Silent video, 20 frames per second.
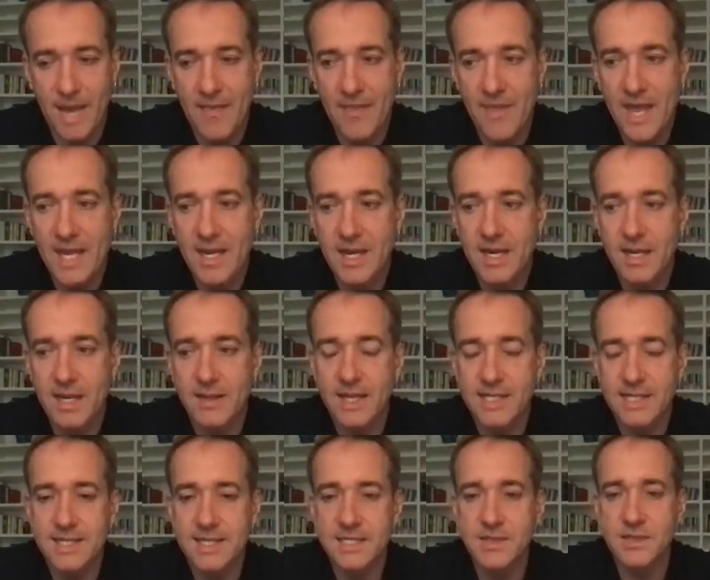And then
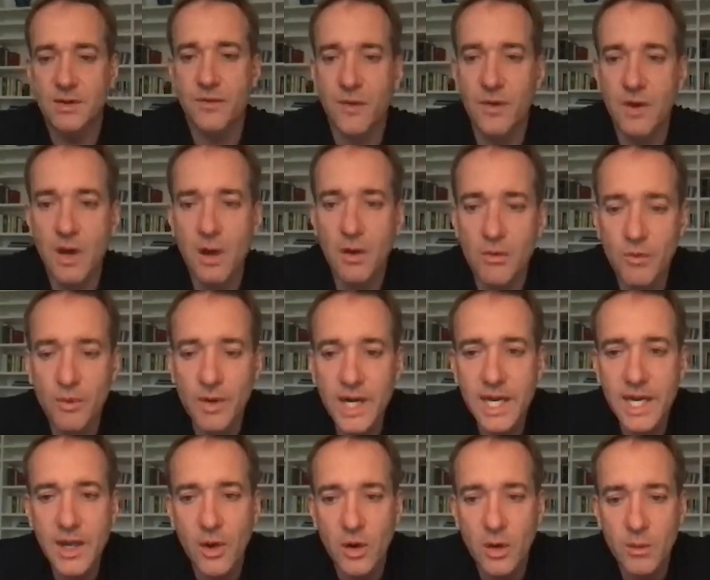there's this sort of
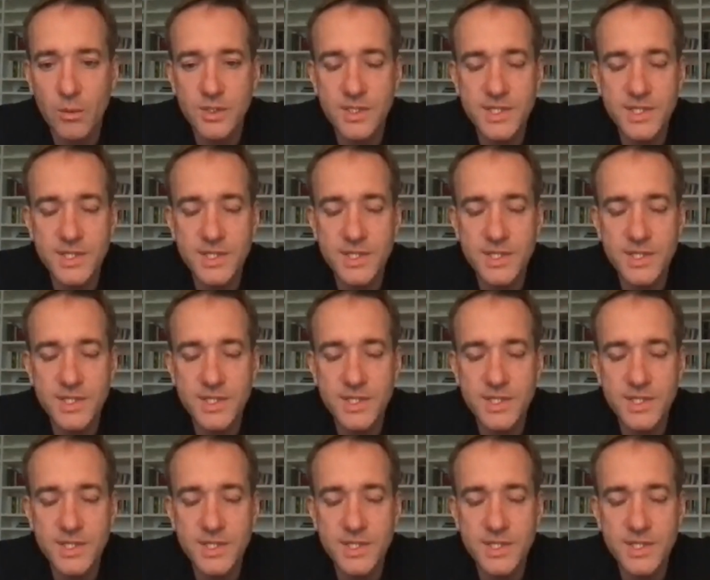really horrible